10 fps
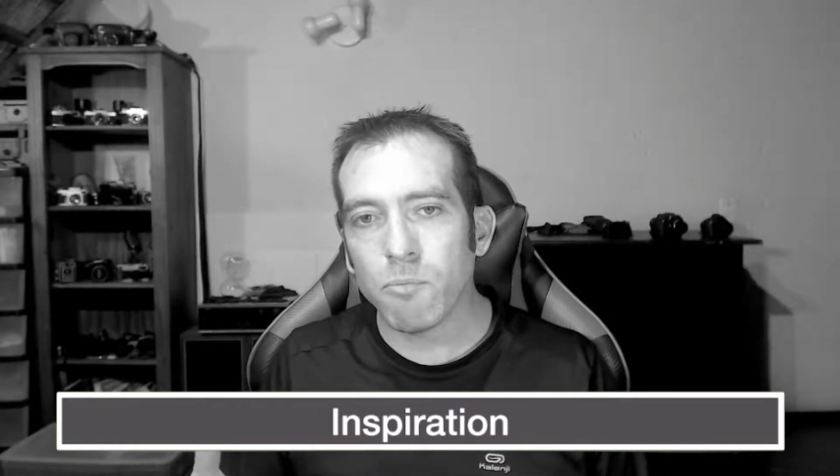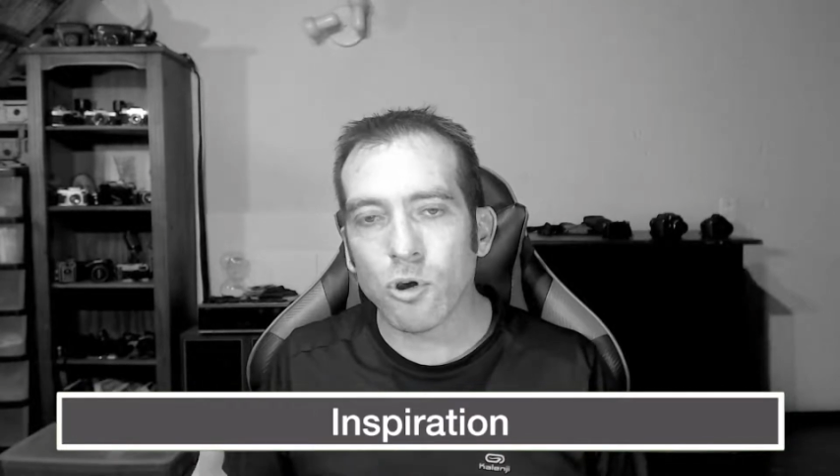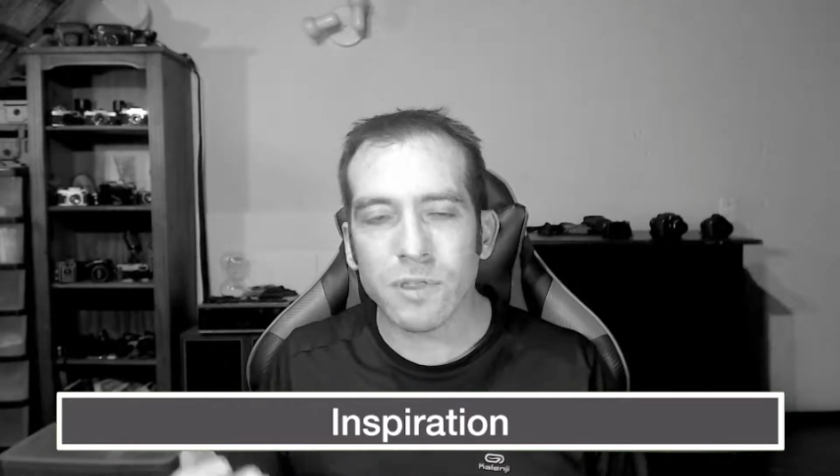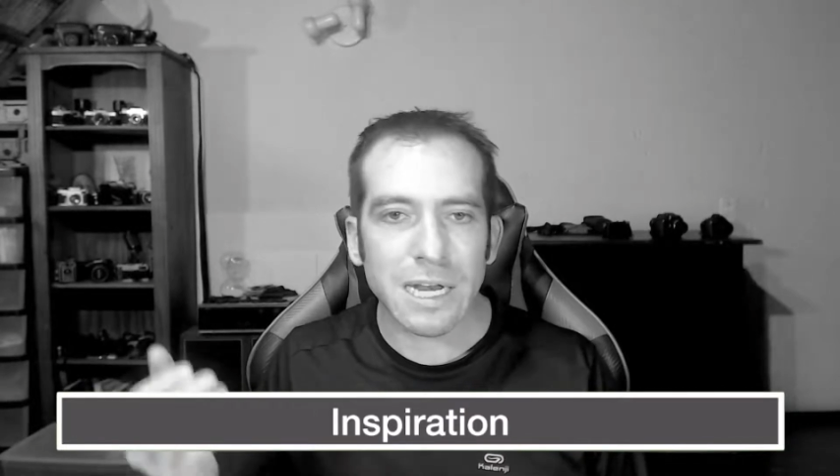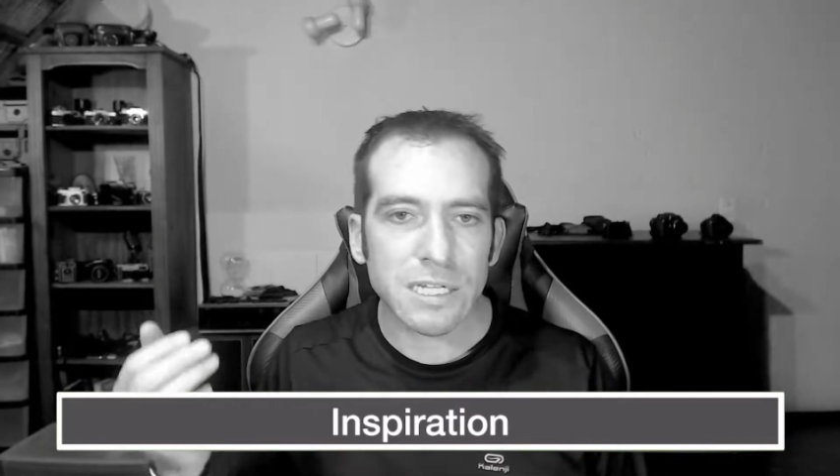
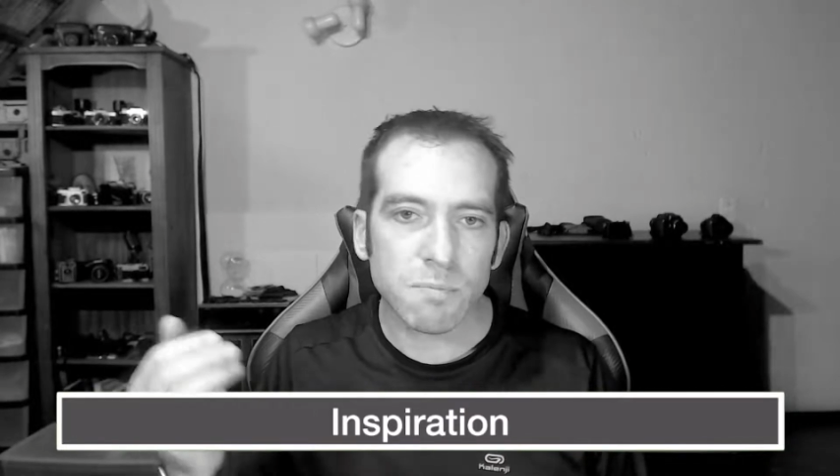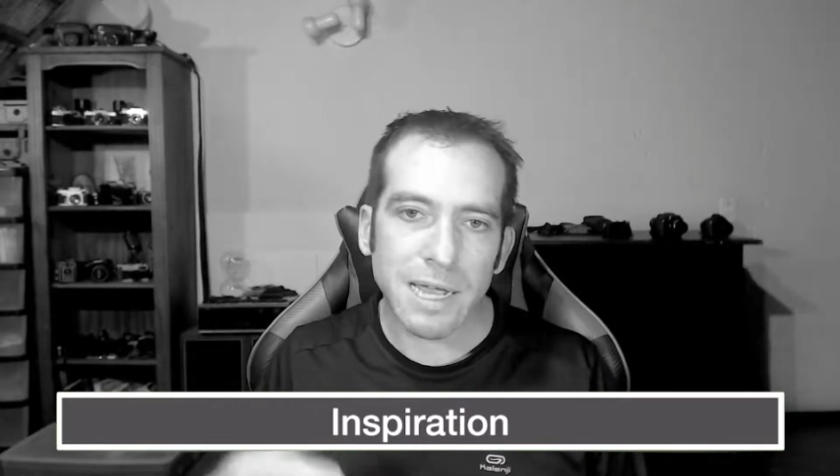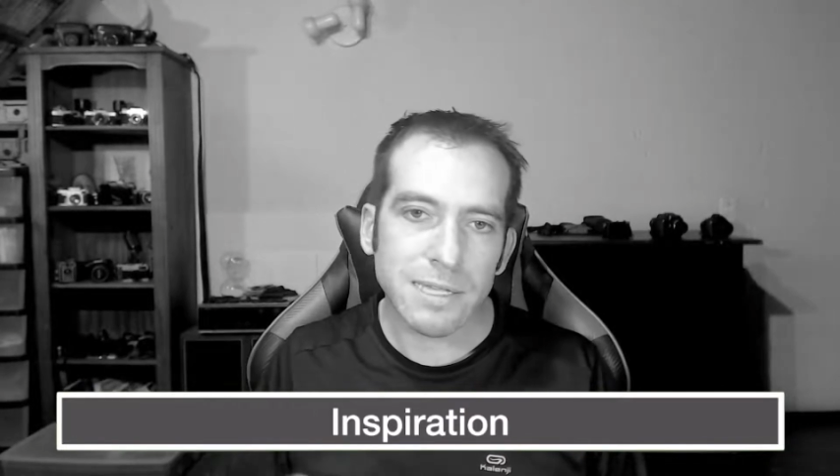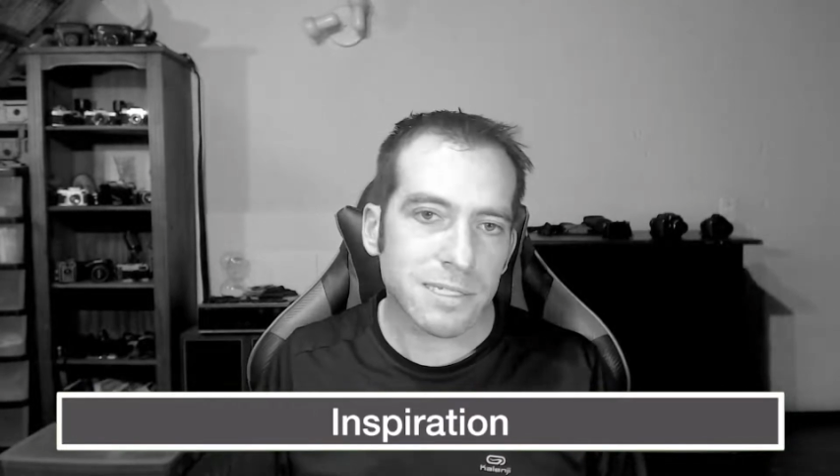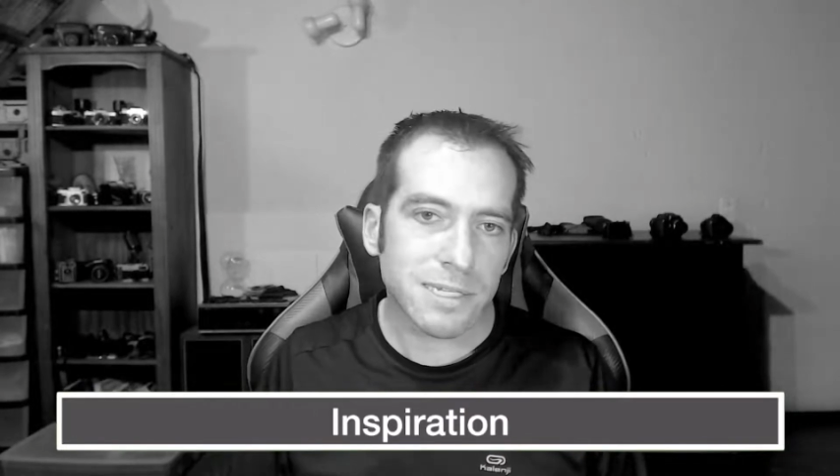book that
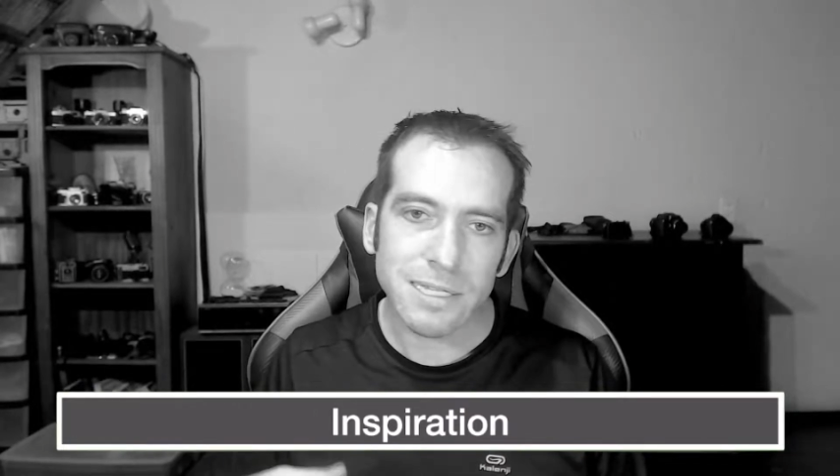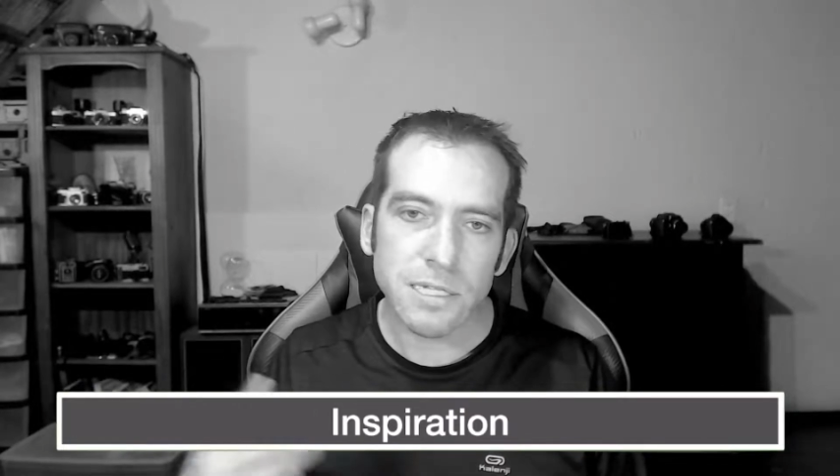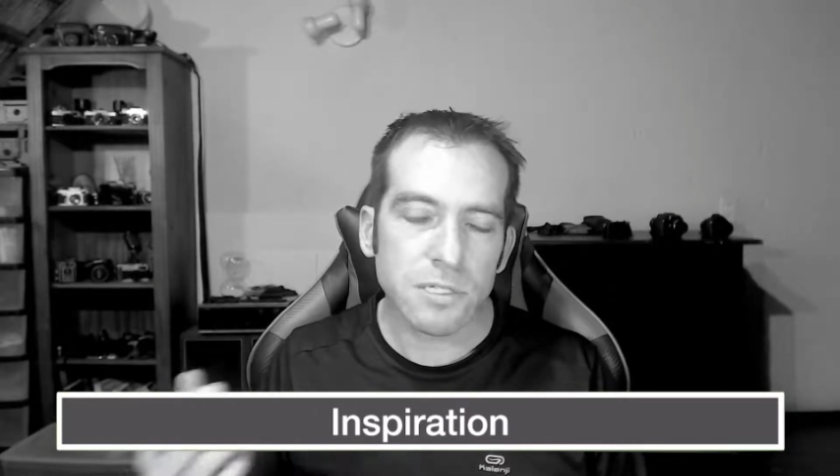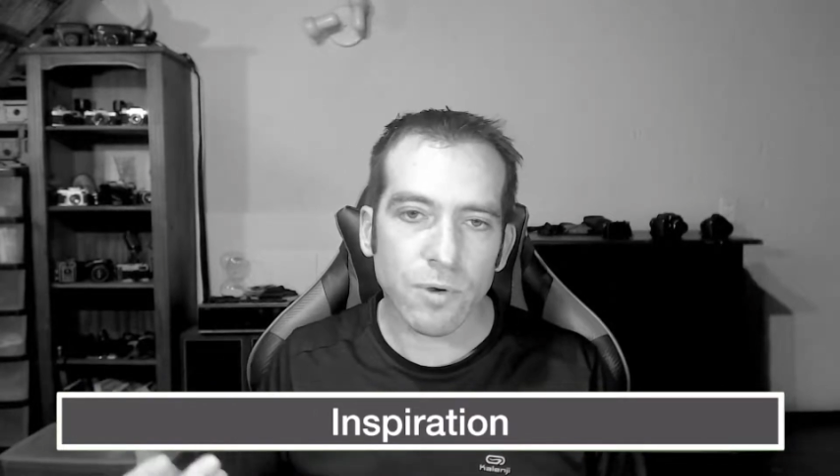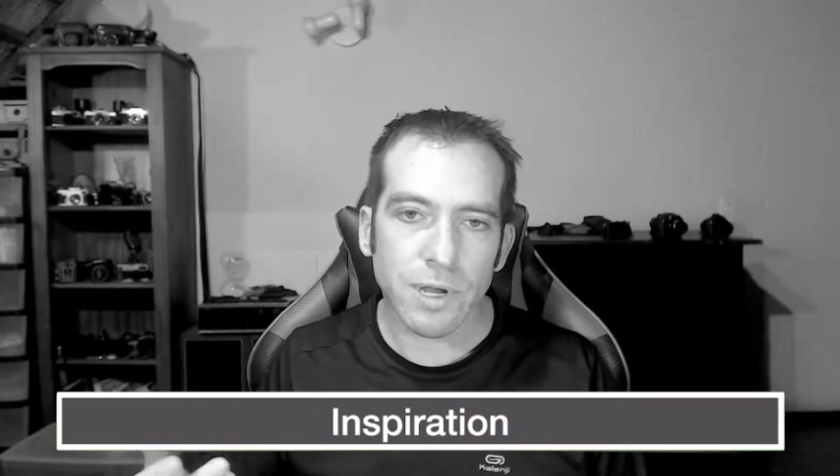explains
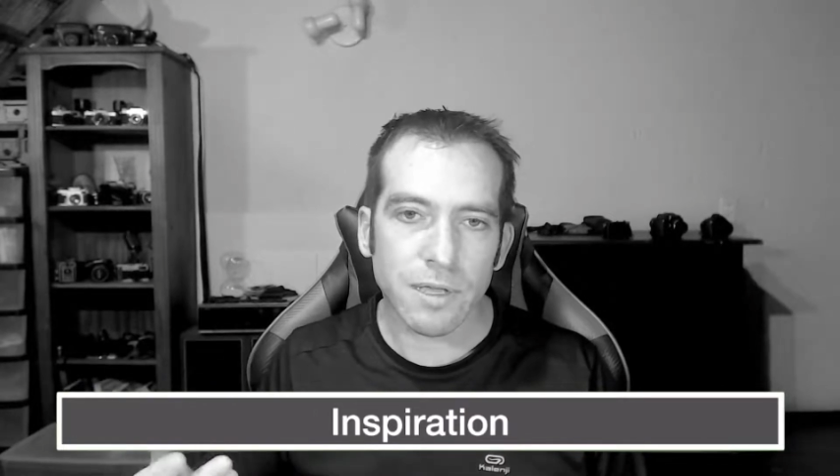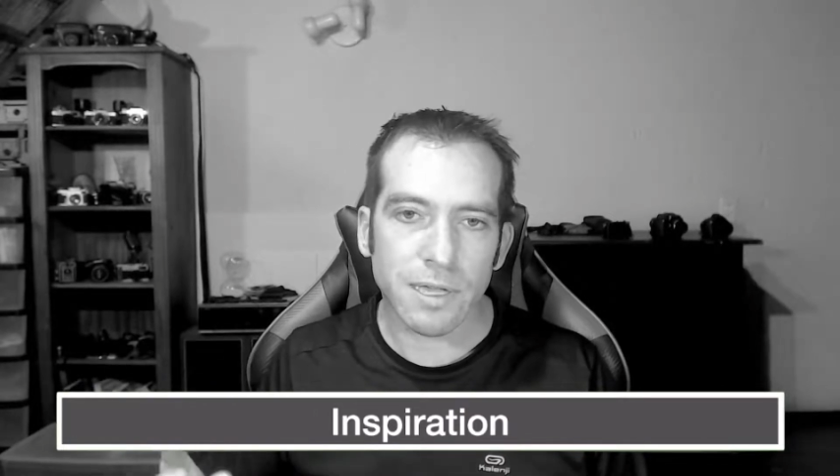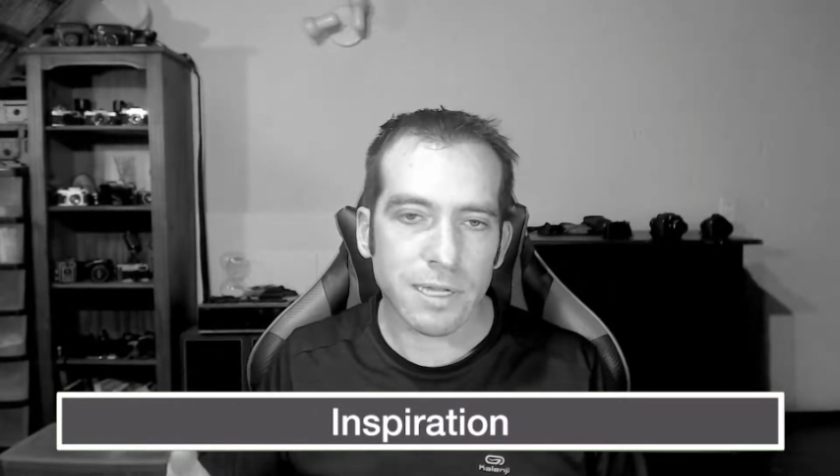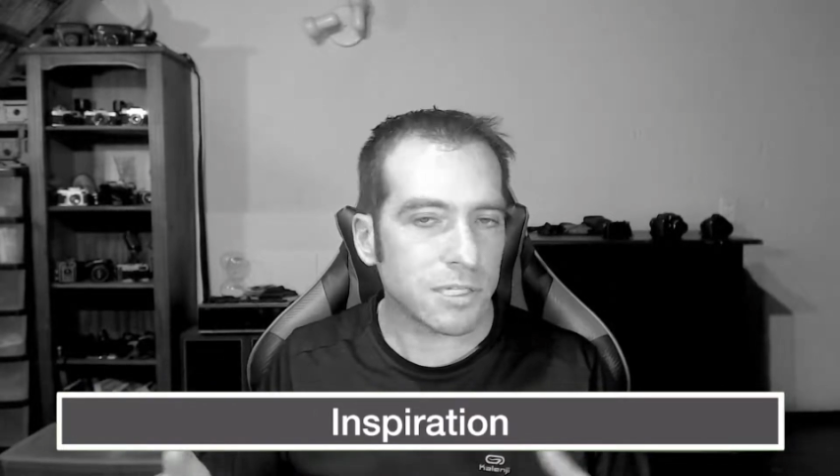settings or anything,